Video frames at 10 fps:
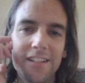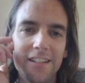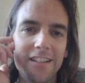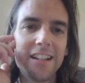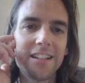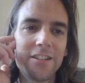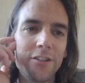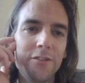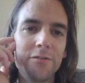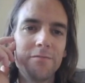Next
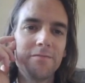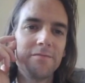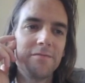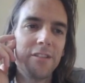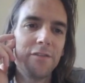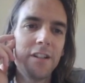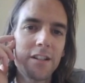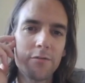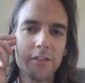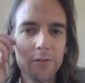two. The
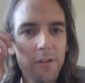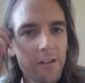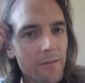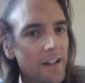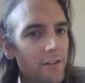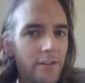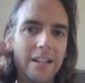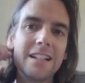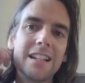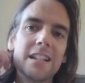first one, the one about
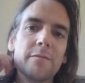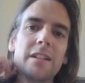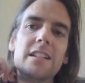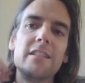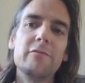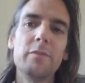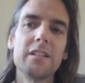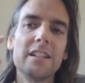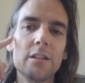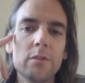it's expensive
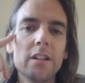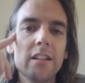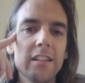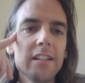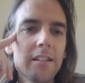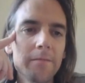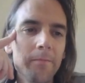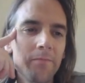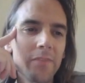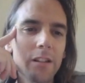but it's worth it.
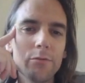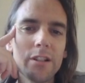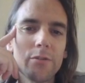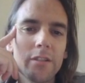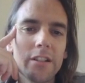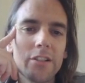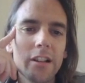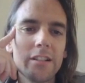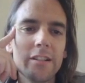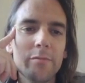Which one is
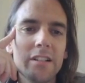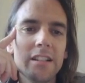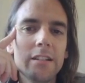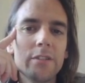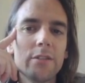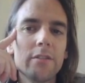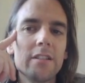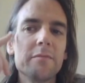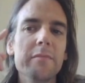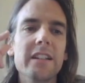ChatGPT? Which one
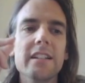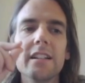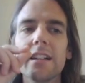is me?